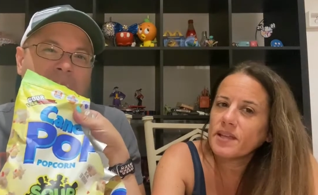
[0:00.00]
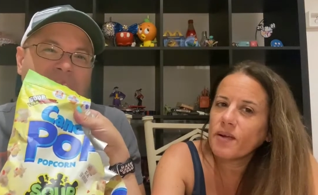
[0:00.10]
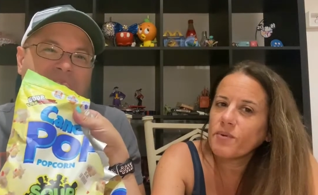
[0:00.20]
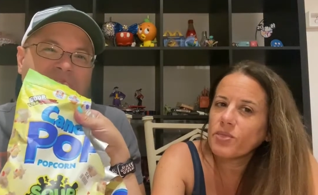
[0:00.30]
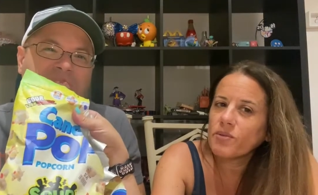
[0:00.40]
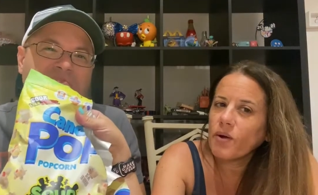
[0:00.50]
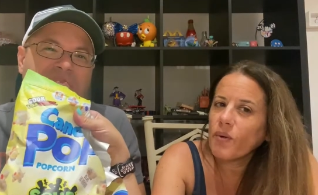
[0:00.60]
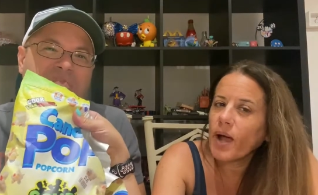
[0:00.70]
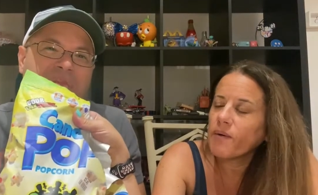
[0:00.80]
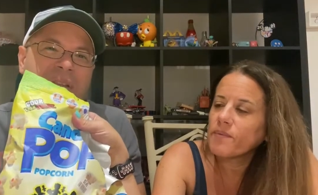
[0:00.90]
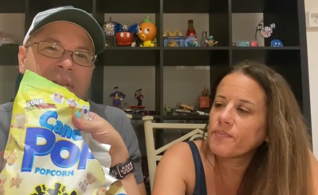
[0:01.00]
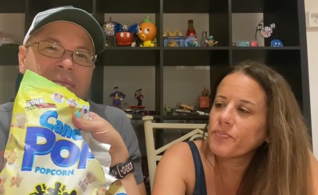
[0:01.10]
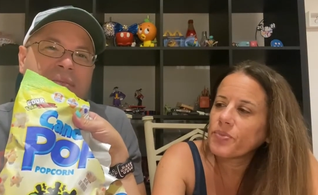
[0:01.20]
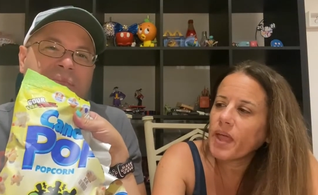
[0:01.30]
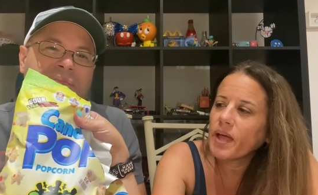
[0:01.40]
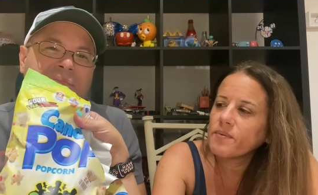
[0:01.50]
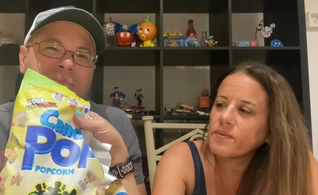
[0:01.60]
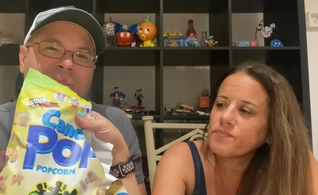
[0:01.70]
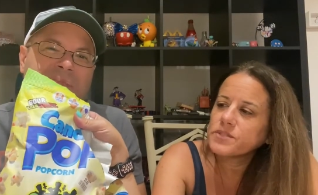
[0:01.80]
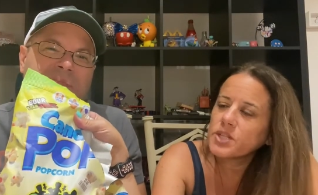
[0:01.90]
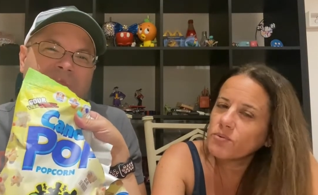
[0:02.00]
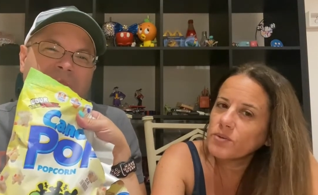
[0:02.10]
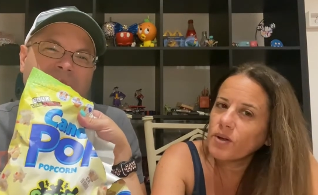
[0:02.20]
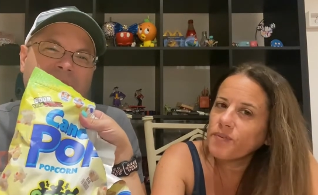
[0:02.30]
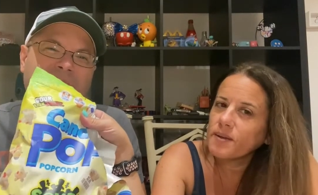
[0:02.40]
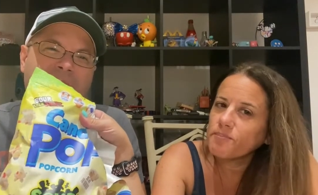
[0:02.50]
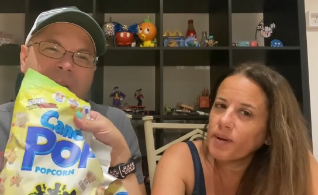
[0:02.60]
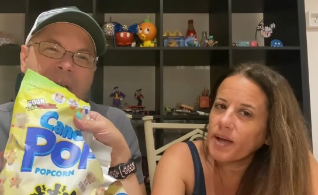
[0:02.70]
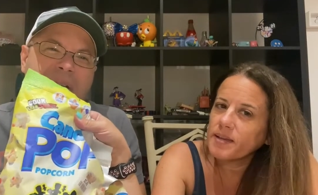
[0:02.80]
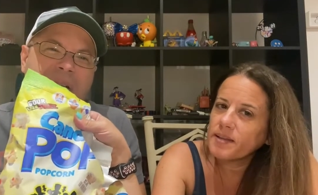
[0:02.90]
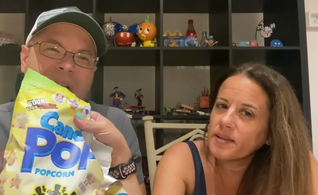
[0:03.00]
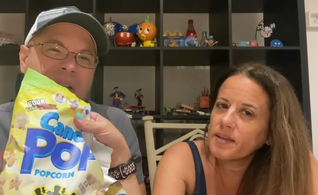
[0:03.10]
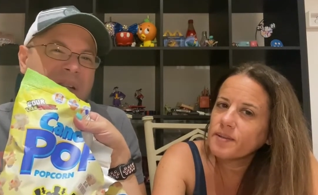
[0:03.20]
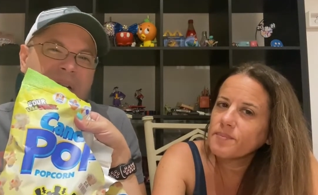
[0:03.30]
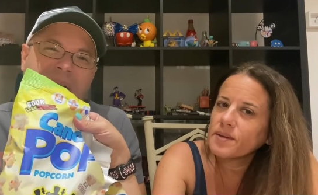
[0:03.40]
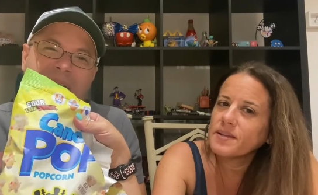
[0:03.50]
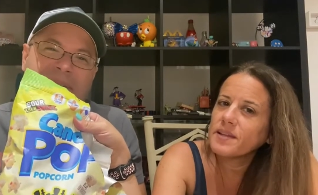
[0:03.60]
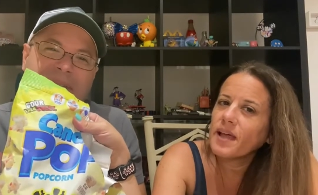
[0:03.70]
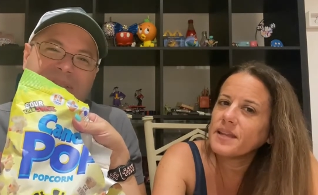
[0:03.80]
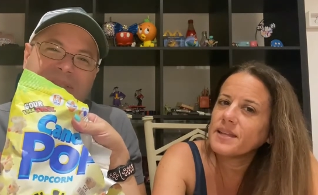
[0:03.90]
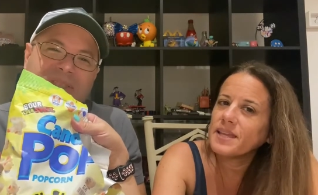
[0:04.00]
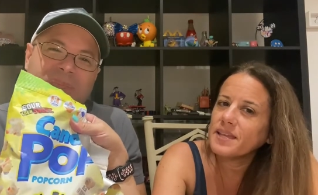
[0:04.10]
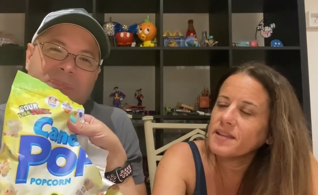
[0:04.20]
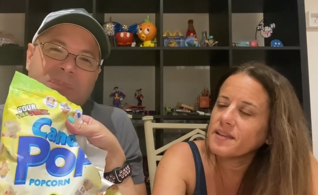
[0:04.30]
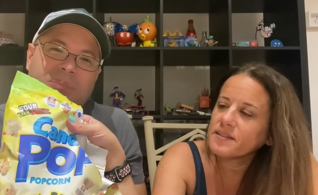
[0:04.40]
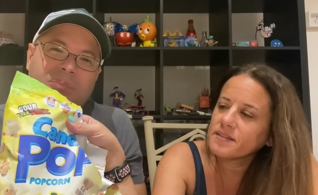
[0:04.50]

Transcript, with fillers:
Speaker 1: I would throw out. I would, don't know if I'd buy it again, but I'd, I'd eat it